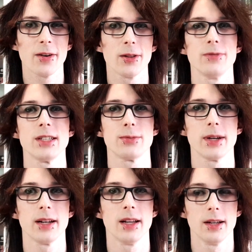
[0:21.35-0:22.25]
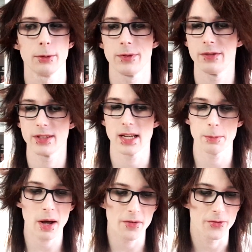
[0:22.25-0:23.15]
all of these read within the same
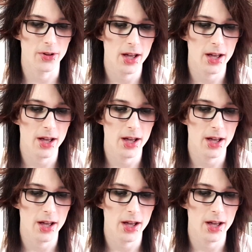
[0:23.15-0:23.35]
month.